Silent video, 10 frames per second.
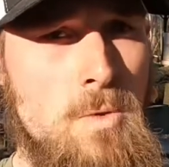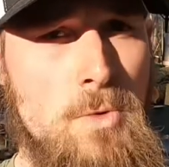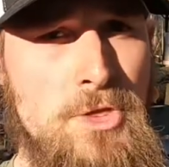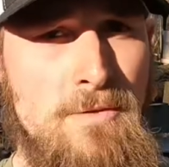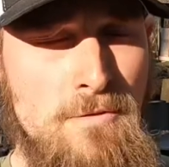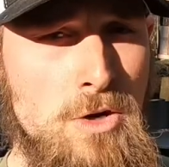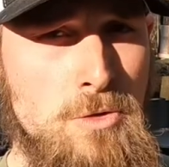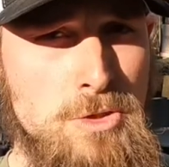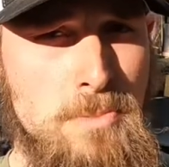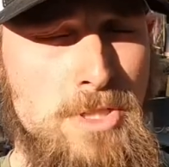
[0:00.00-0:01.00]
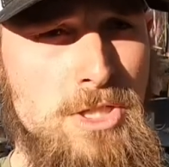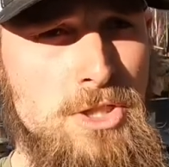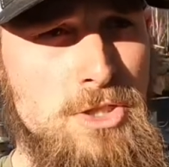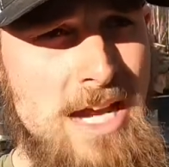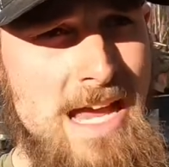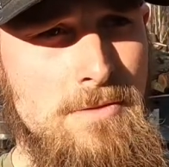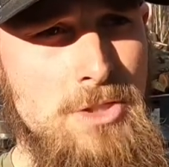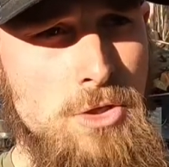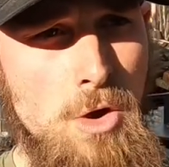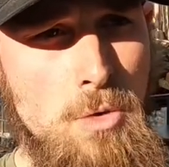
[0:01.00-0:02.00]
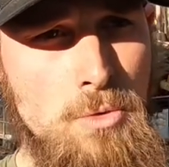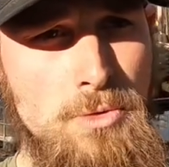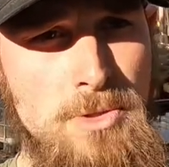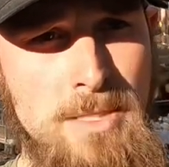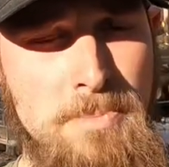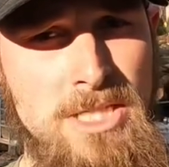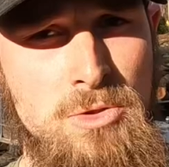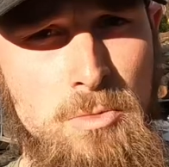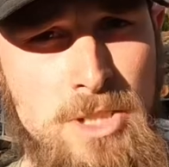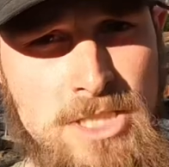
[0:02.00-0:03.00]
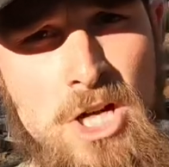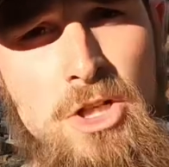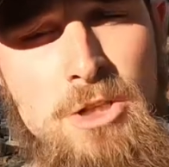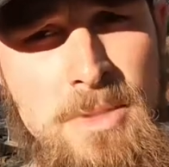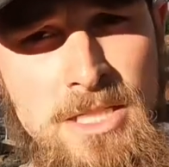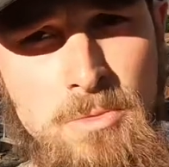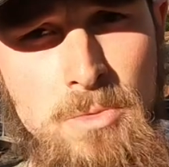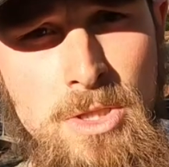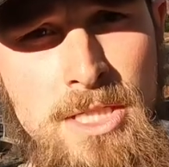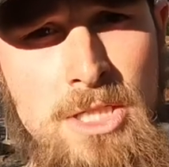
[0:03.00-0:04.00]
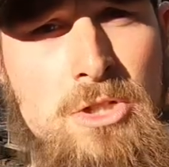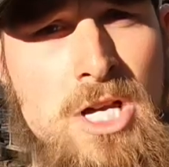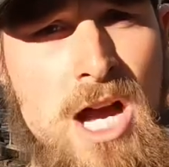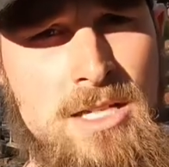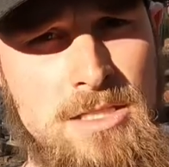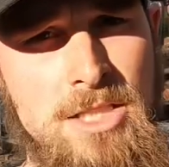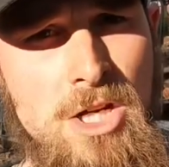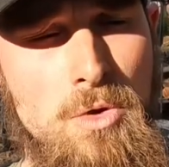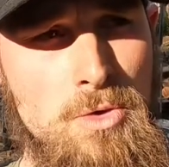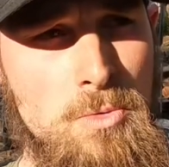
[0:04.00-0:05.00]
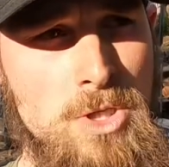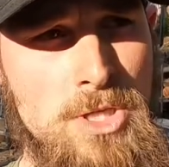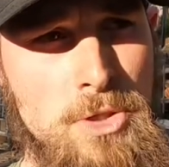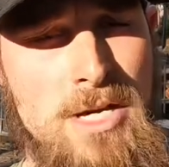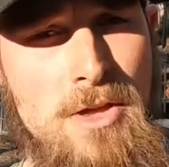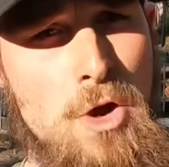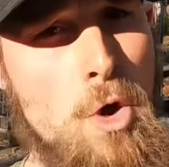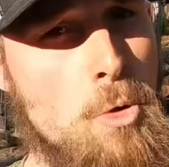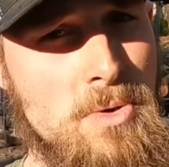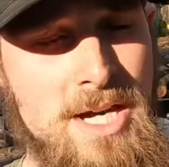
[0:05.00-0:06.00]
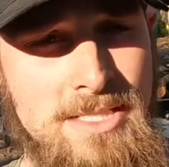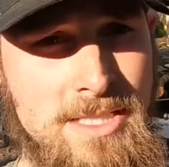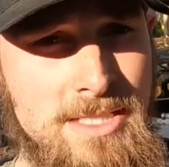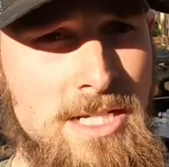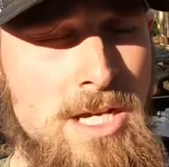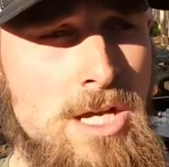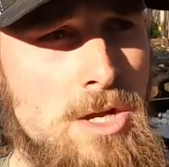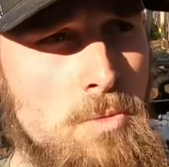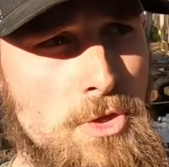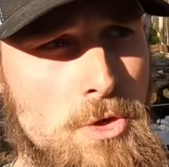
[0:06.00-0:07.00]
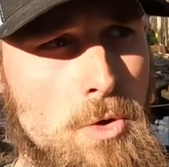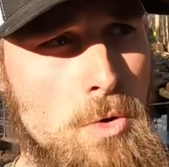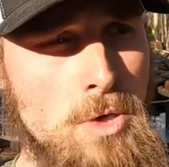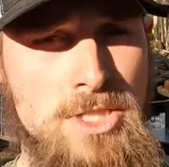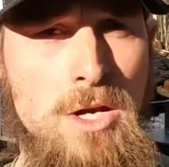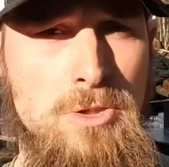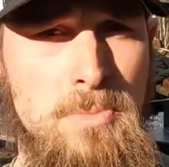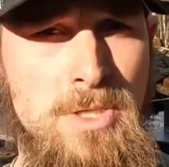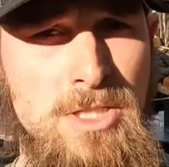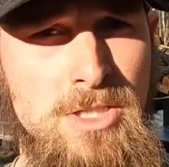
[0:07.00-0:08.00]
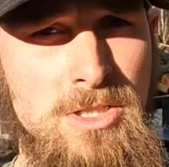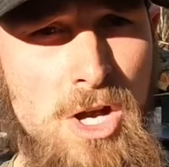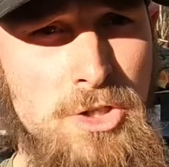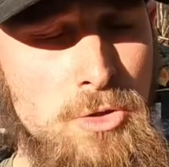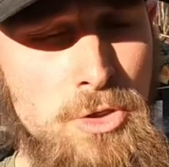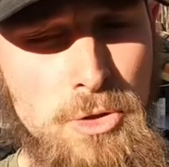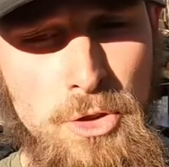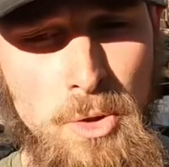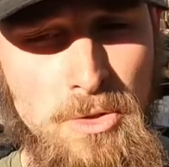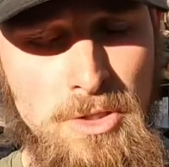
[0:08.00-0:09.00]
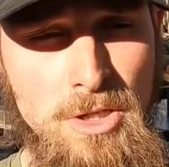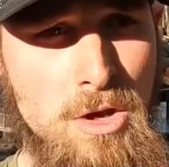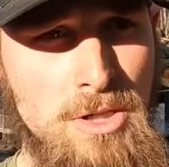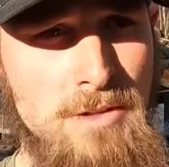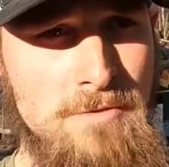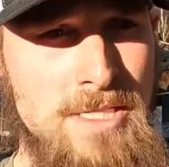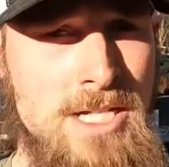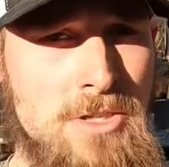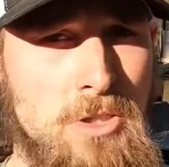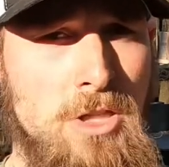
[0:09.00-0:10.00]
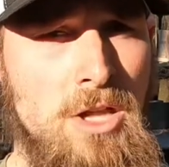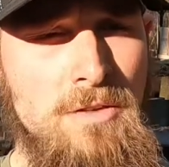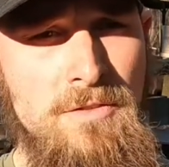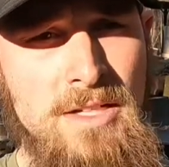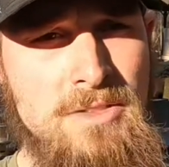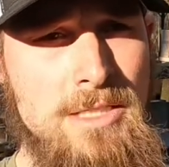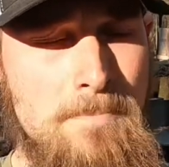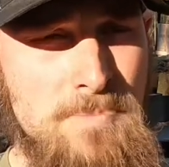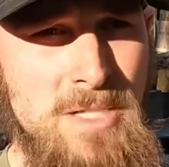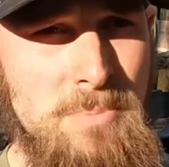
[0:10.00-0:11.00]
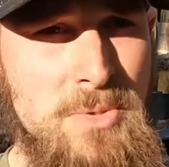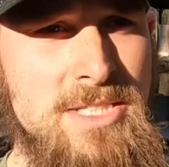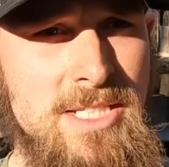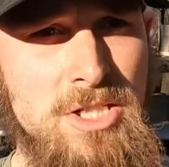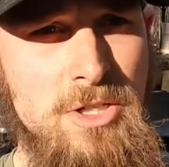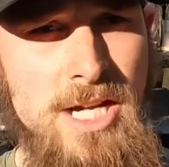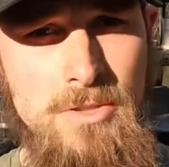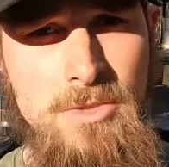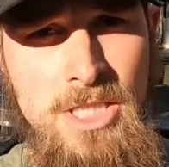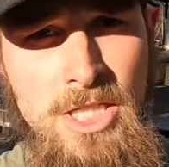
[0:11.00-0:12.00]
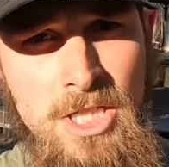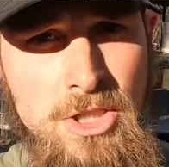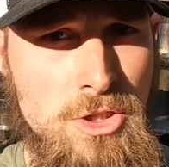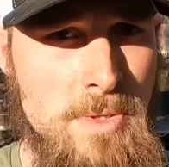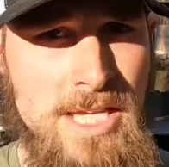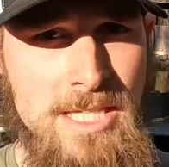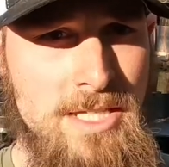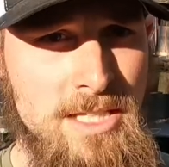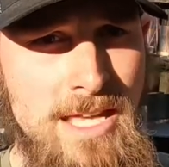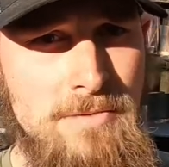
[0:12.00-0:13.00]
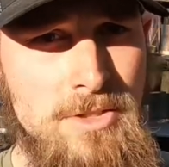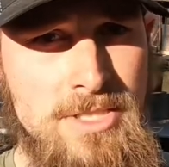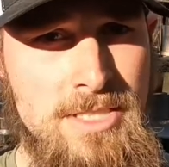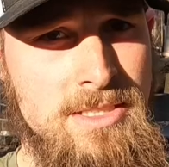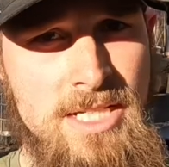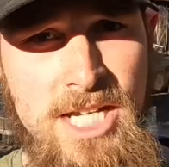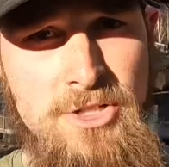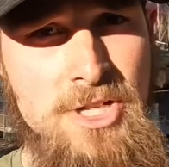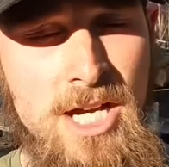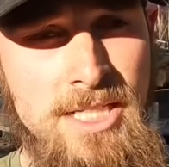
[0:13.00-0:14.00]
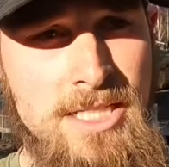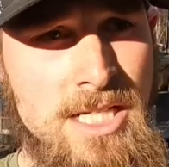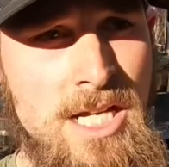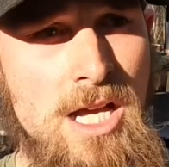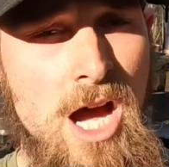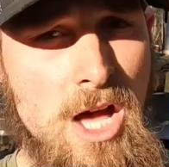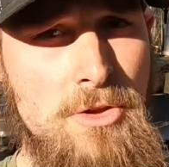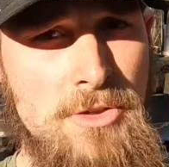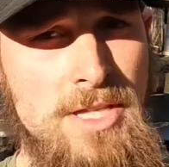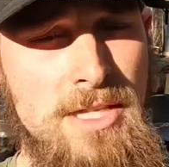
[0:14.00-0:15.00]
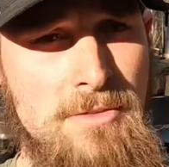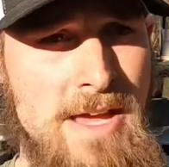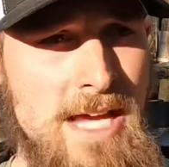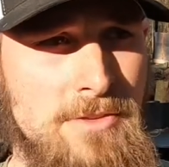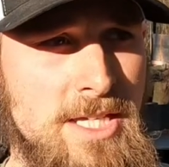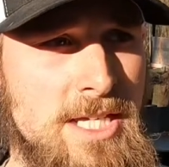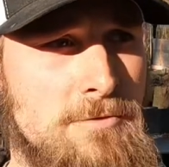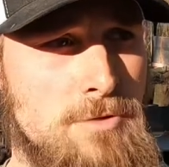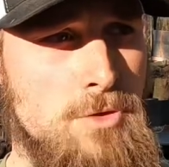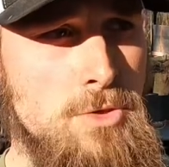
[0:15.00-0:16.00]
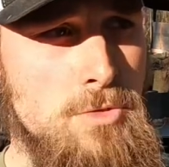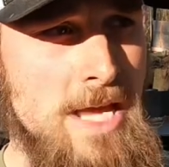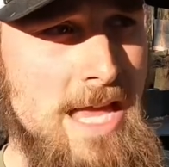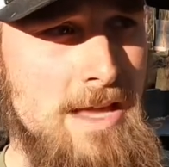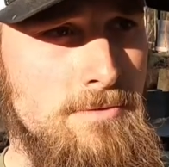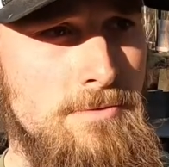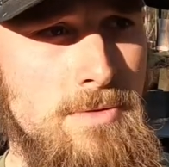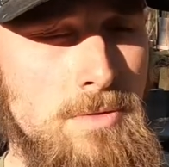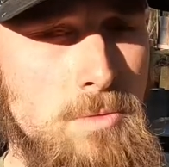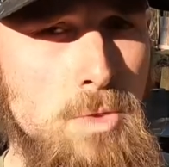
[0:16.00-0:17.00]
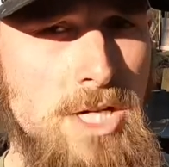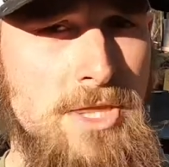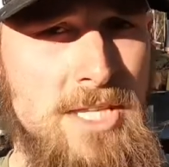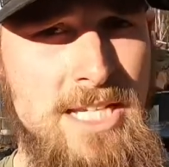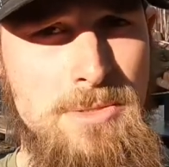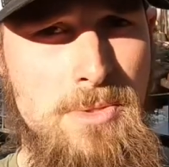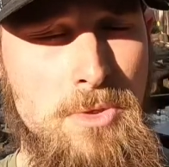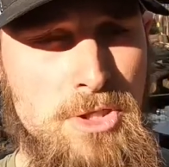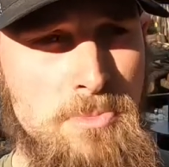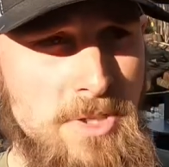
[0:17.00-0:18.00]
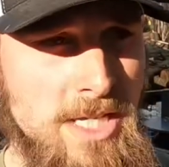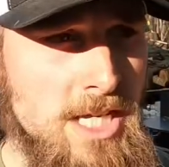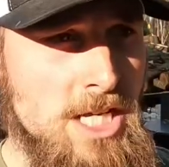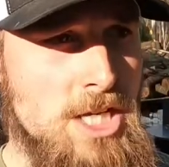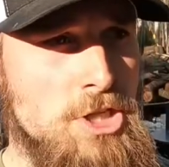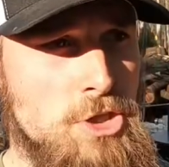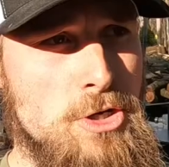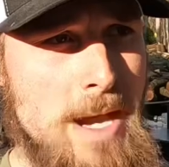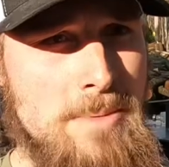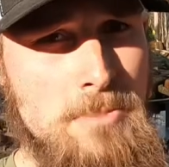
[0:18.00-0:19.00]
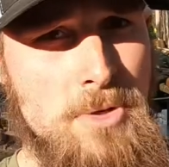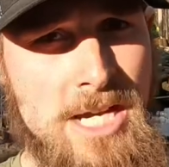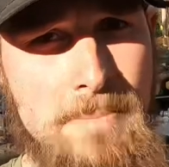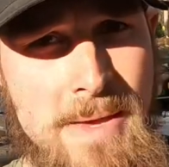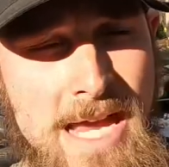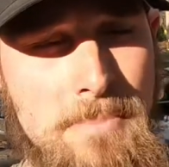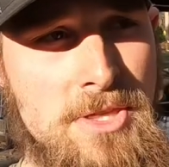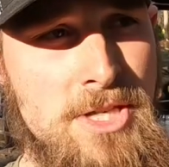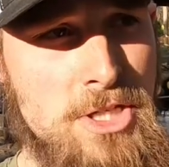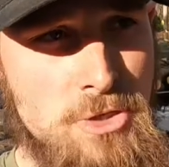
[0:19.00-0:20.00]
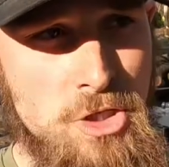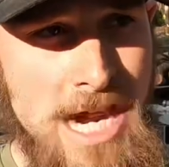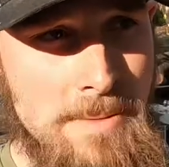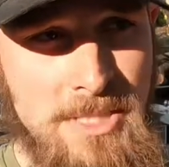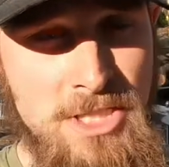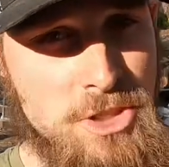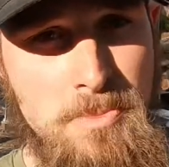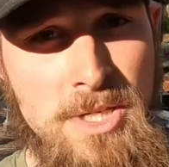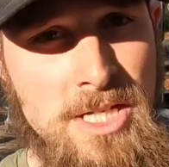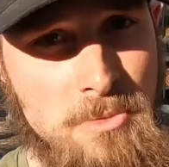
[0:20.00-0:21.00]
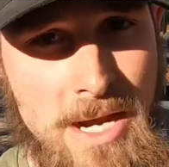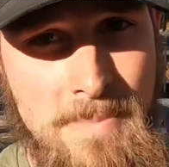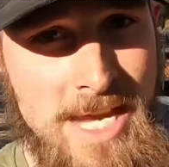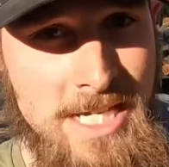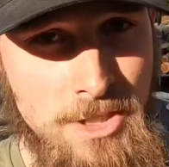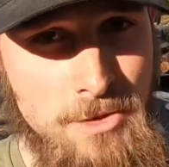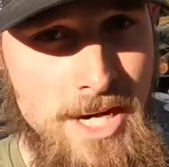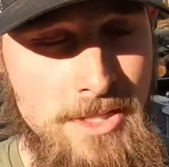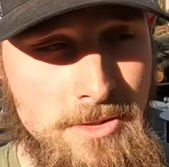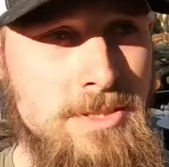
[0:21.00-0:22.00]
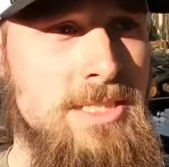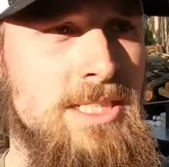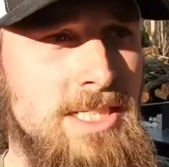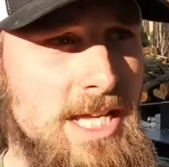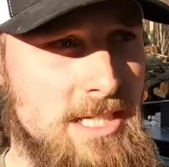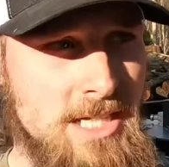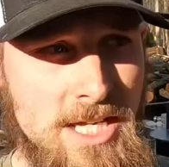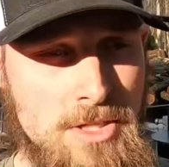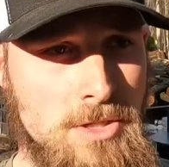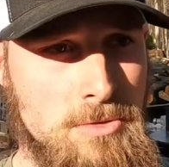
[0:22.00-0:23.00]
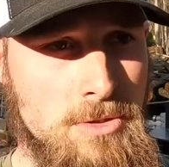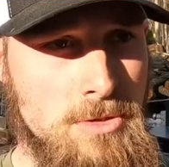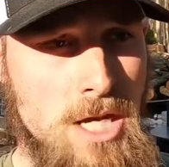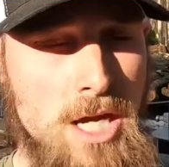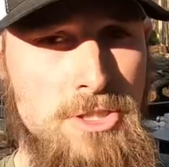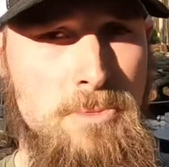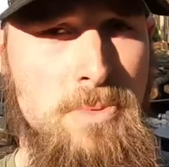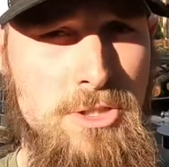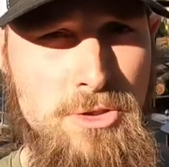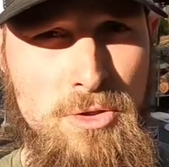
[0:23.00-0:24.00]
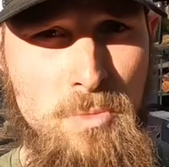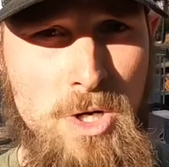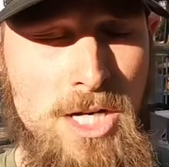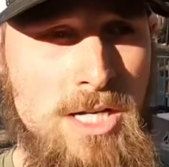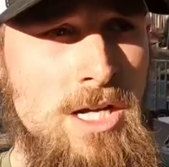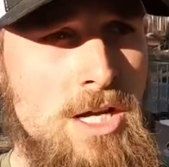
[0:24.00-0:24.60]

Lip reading: With a vertical splitter, you're having to hold the piece of wood, turn the piece of wood. You're constantly holding the wood throughout the whole process. With a horizontal splitter, you throw it on the log lift, the log lift lifts it, puts it in the cradle, you hit the levers, and you're done. Other than the fact that if you do have wood that needs to be resplit, you grab it and bring it back, but then you're grabbing it and just putting it right back in the cradle and letting the splitter do the work.